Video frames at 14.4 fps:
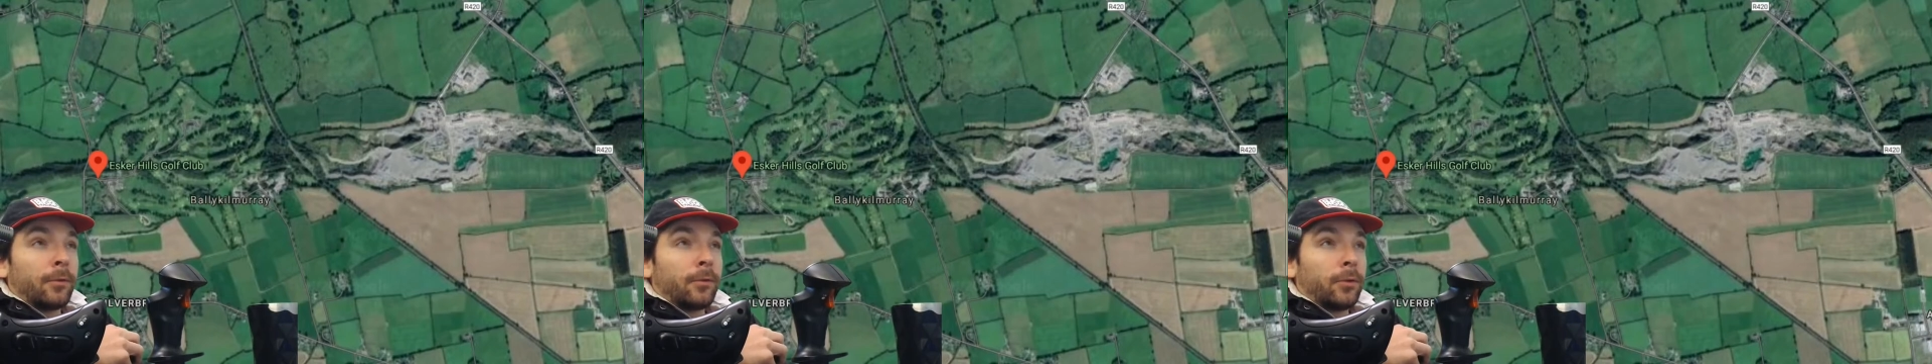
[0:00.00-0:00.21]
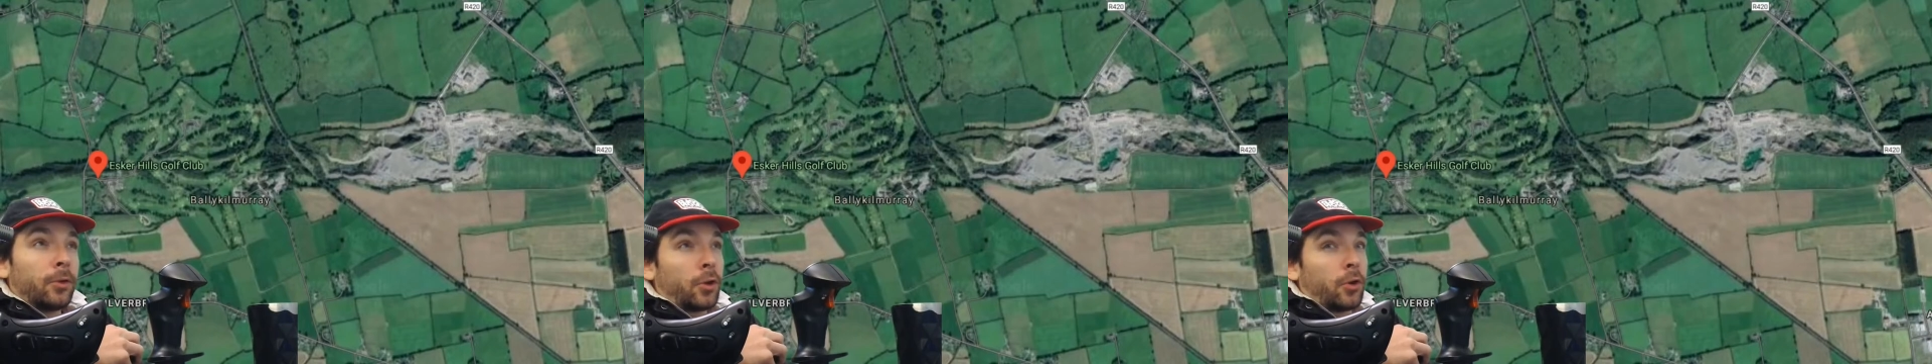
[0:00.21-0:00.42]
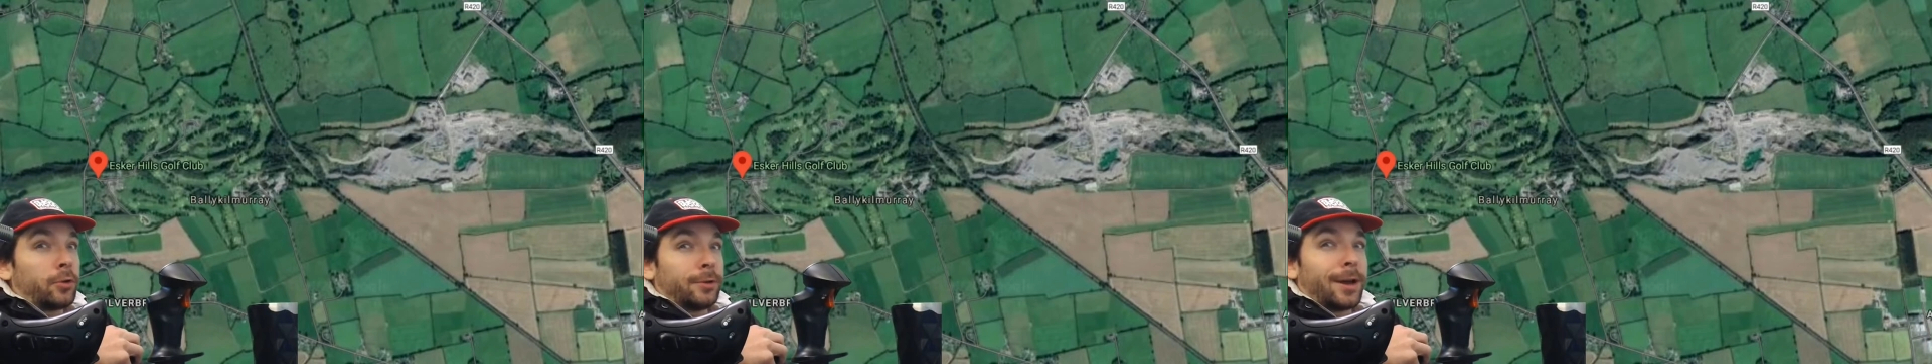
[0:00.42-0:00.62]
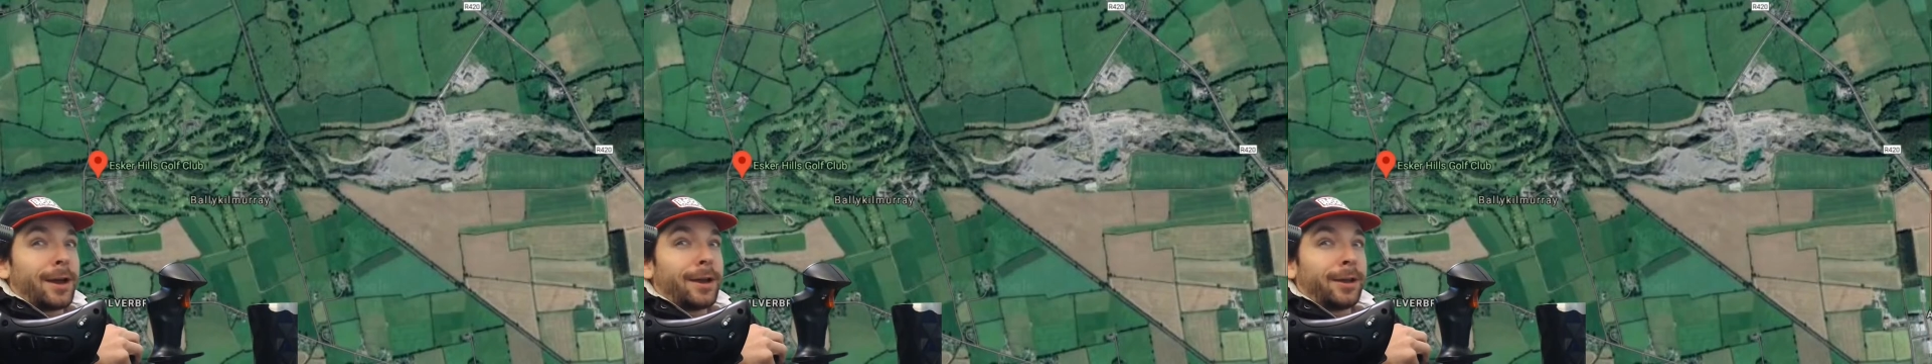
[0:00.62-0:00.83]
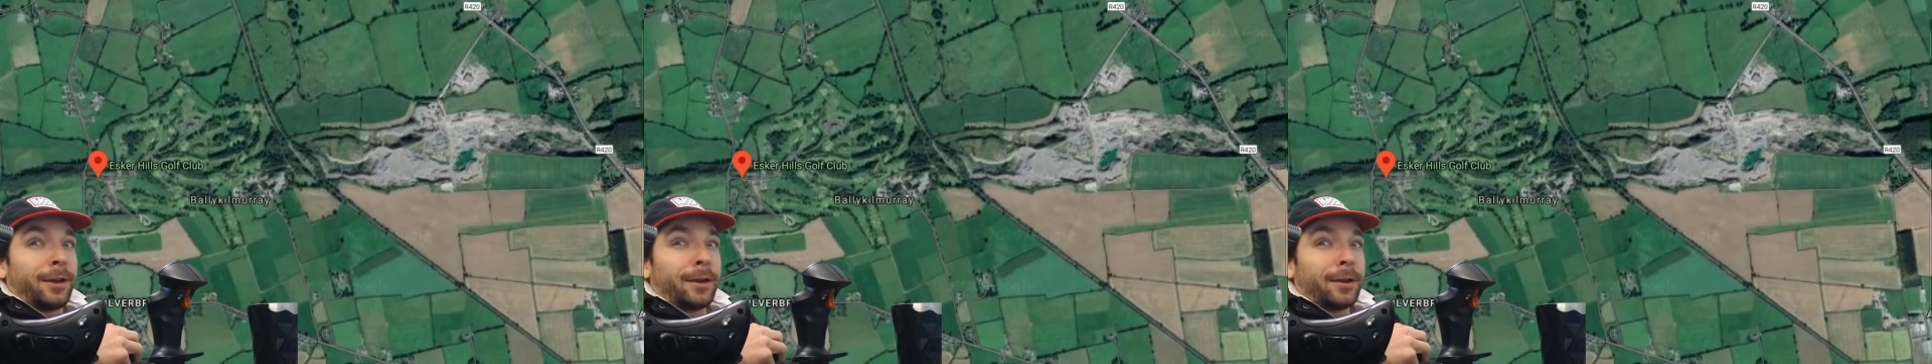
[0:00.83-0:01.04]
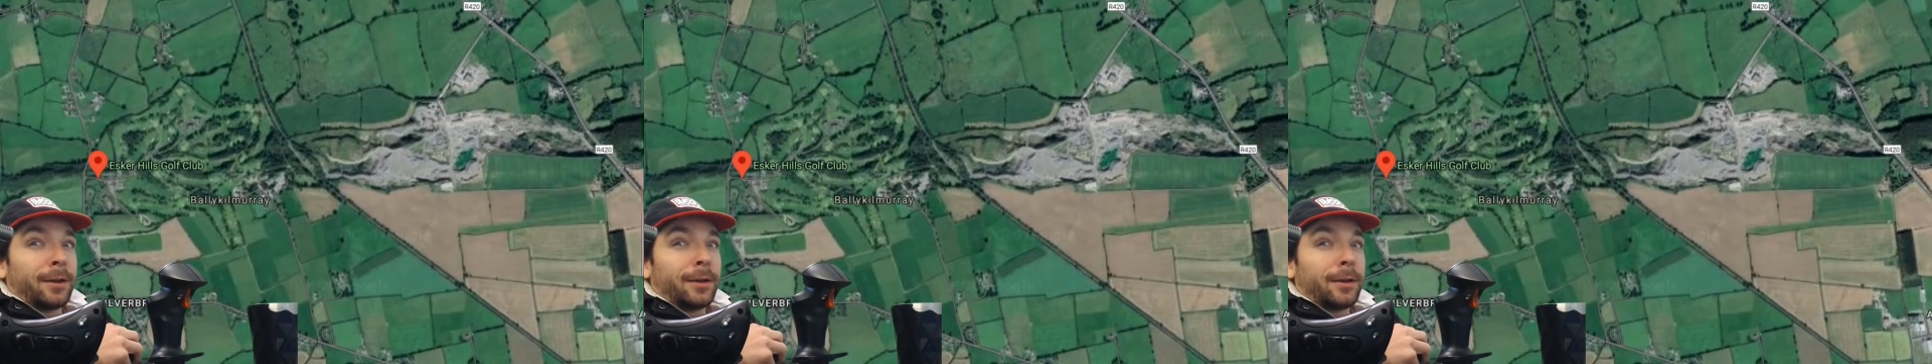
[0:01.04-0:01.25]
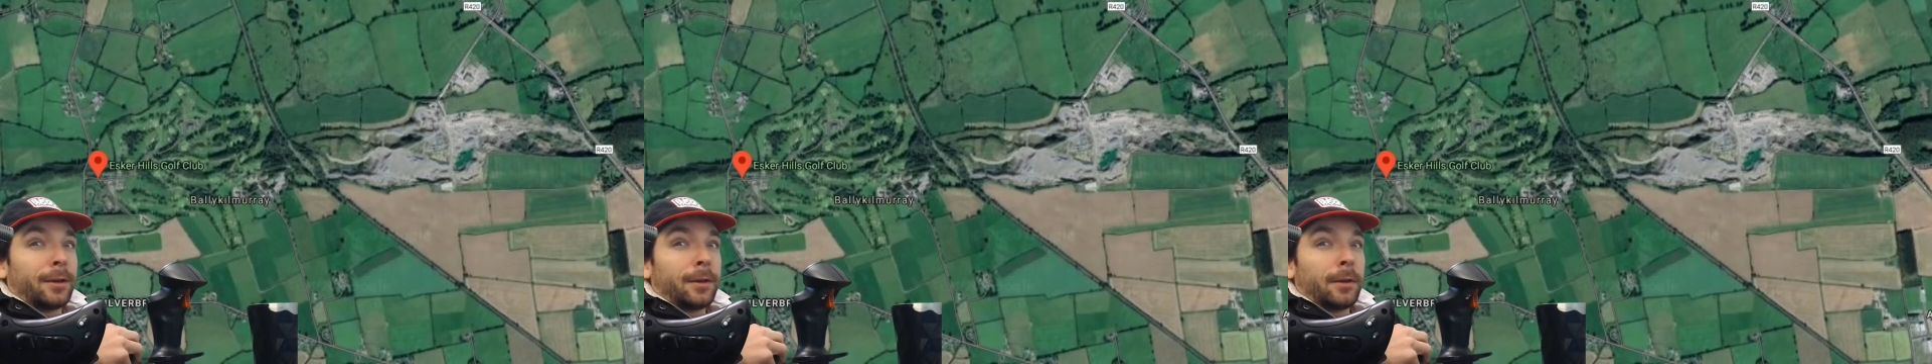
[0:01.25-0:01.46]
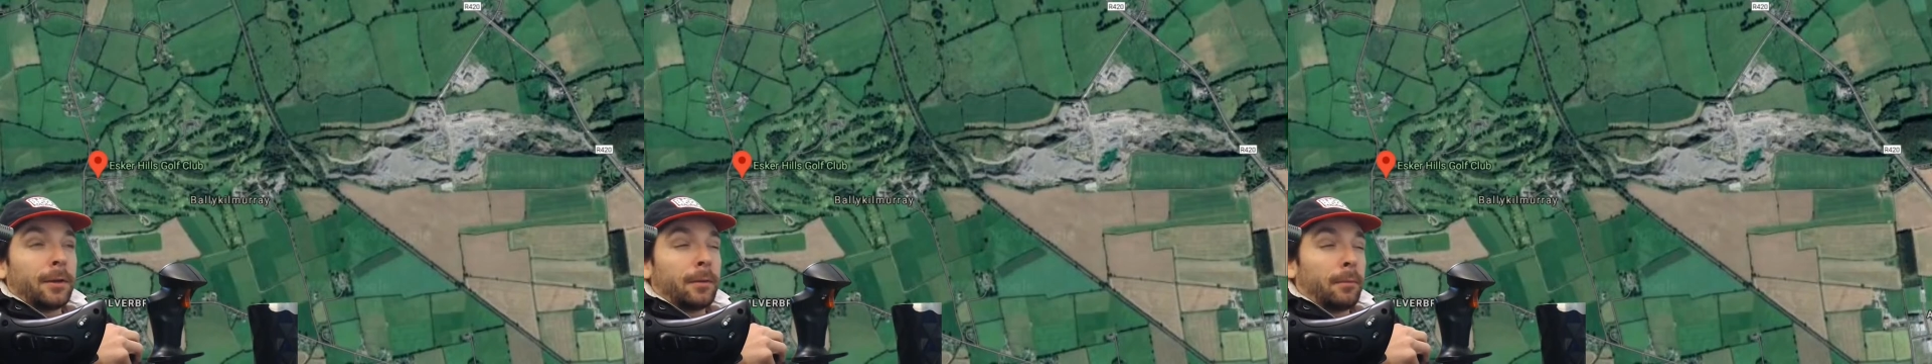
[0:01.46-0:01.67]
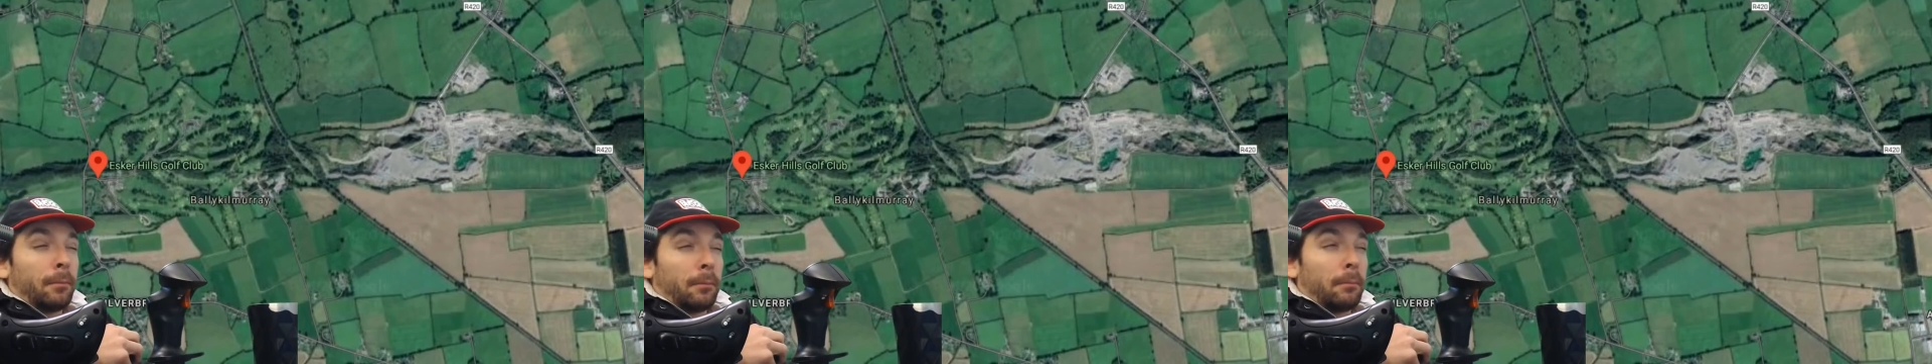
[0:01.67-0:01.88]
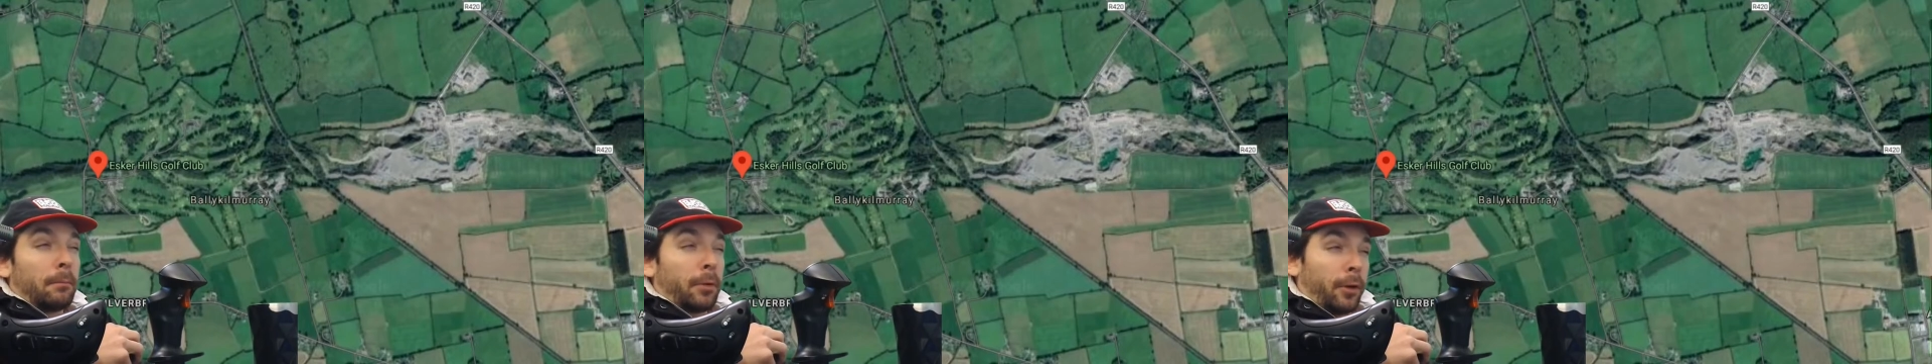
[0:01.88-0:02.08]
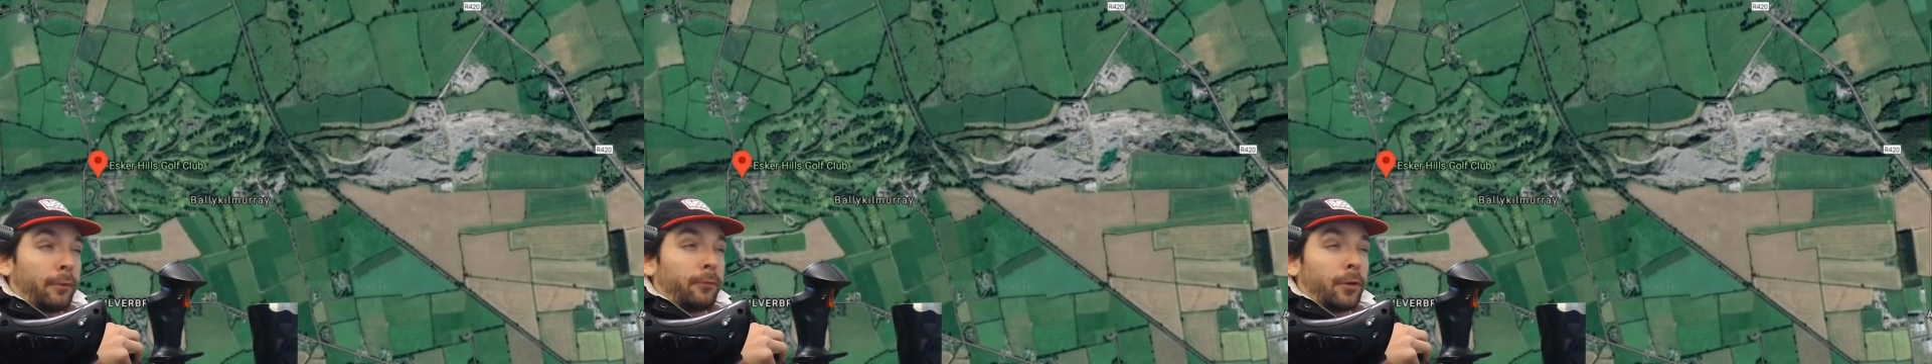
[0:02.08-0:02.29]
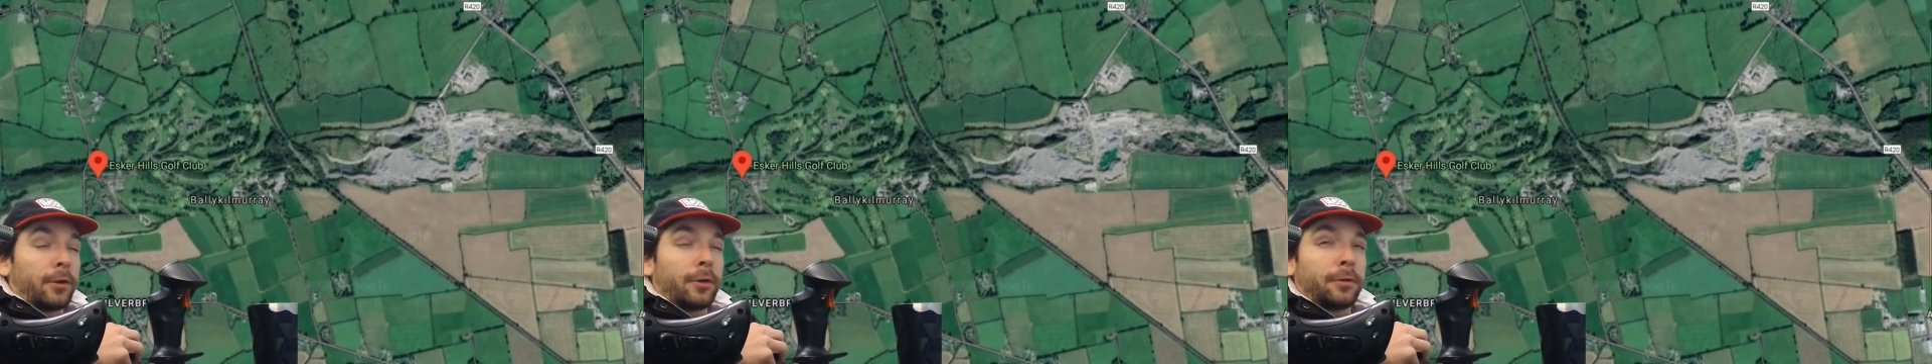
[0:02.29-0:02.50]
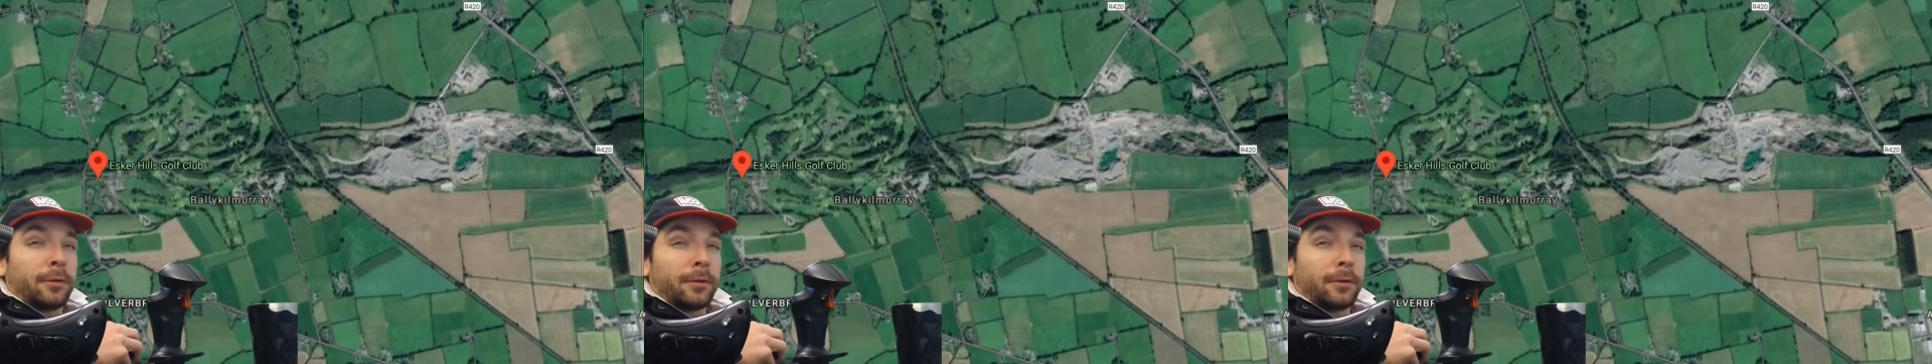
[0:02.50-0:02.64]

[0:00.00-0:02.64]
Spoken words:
You could die. But I've done it.